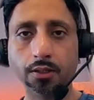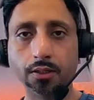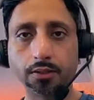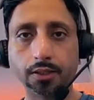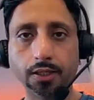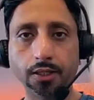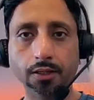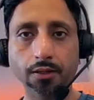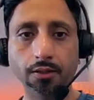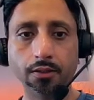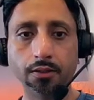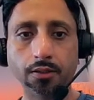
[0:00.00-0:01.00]
then
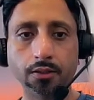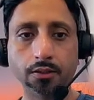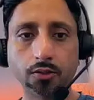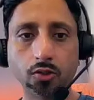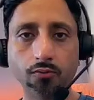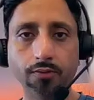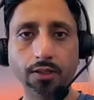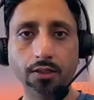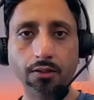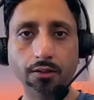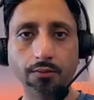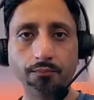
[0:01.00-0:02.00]
you
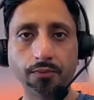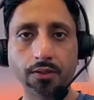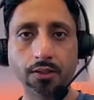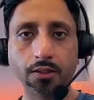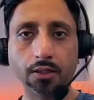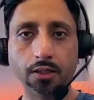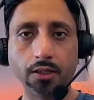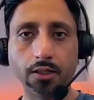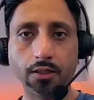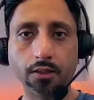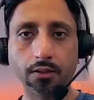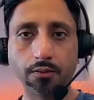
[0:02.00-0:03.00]
will
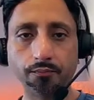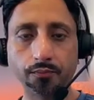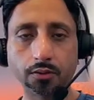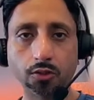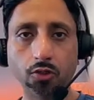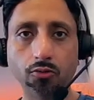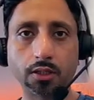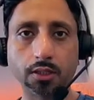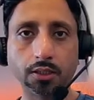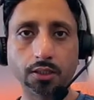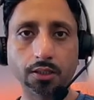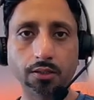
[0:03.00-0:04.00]
uh, close the
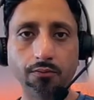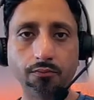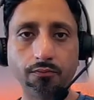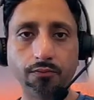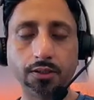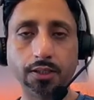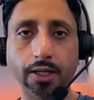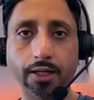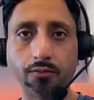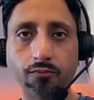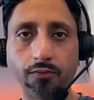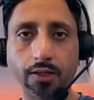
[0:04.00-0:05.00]
year with
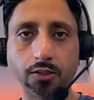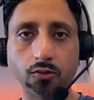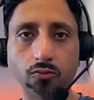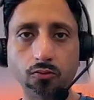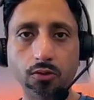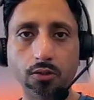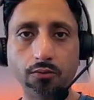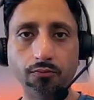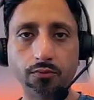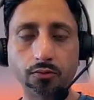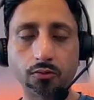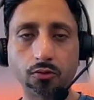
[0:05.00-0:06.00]
that value of
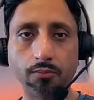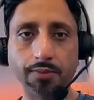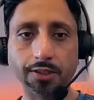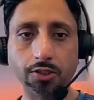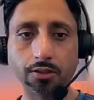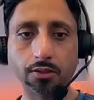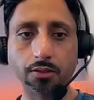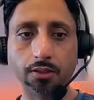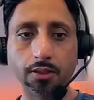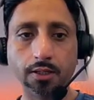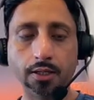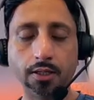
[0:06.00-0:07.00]
raw material.
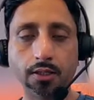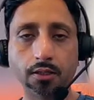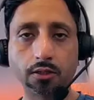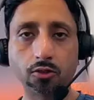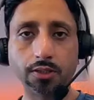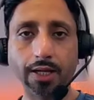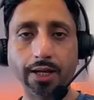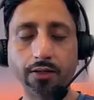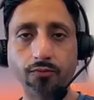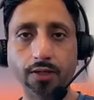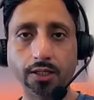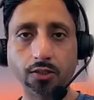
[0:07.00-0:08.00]
So that
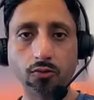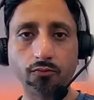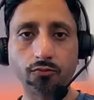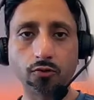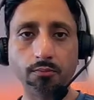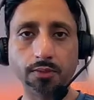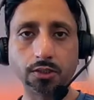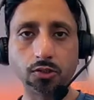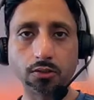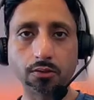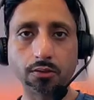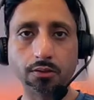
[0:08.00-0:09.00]
value of raw
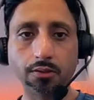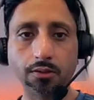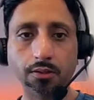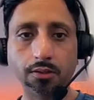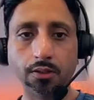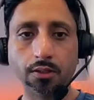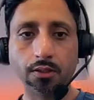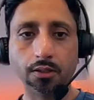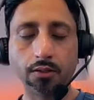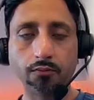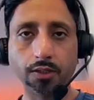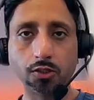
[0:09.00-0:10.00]
material
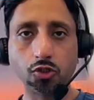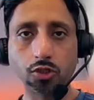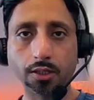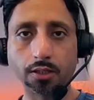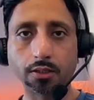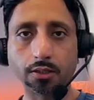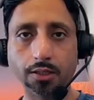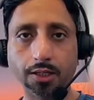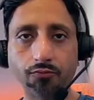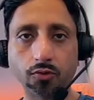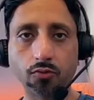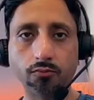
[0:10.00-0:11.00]
which is
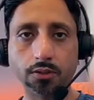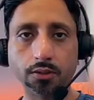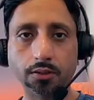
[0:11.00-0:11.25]
left over,